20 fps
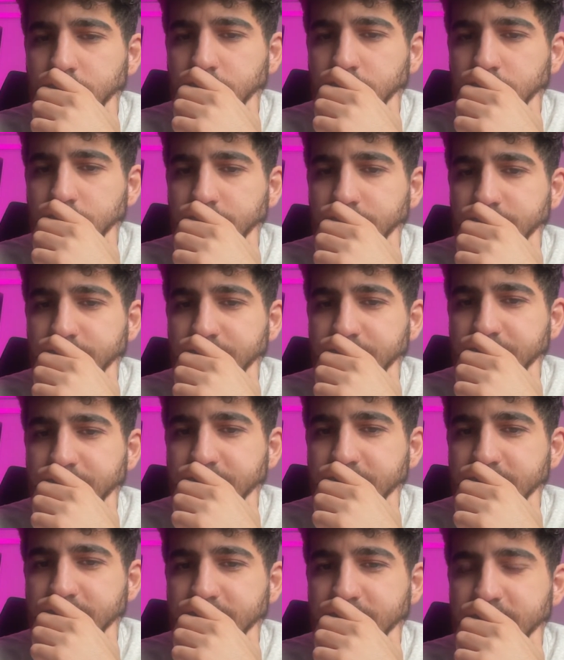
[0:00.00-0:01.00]
That's great,
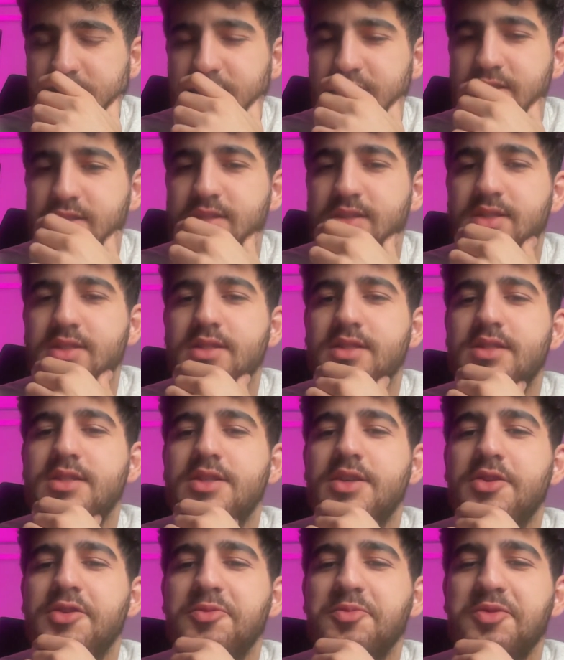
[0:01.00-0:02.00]
it's not
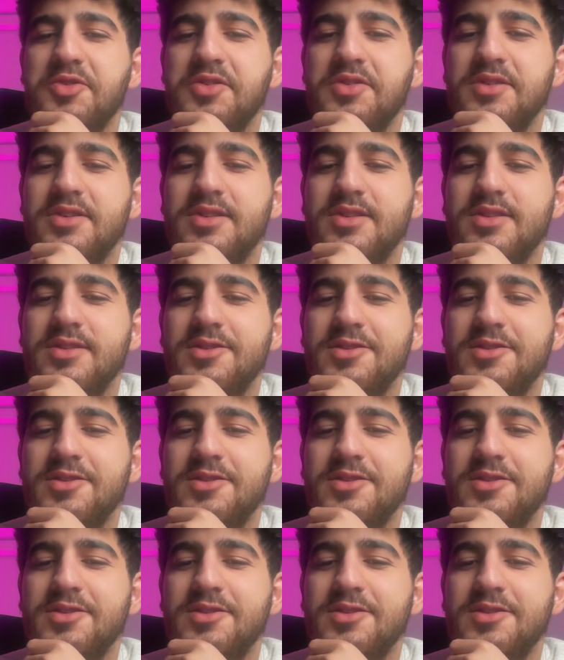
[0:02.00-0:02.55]
terrible.